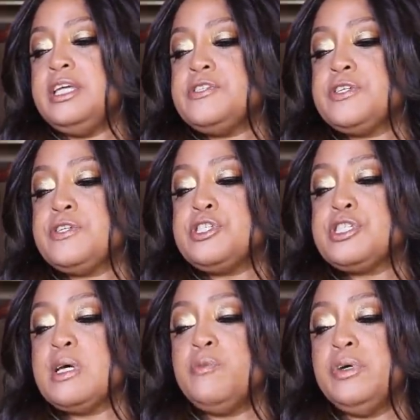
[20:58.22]
Is there
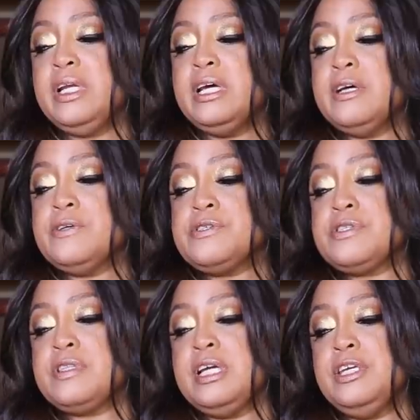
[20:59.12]
someone
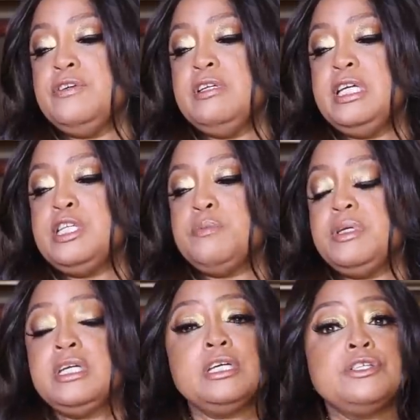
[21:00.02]
else that you need to
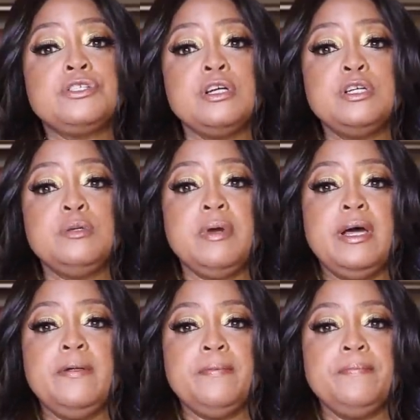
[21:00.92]
be concerned
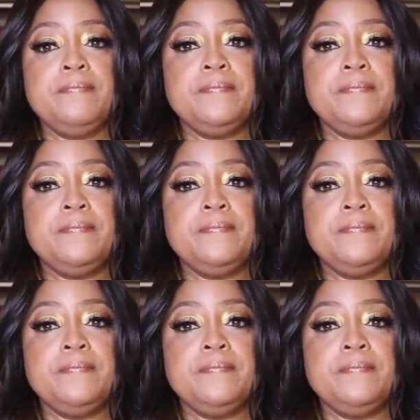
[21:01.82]
about?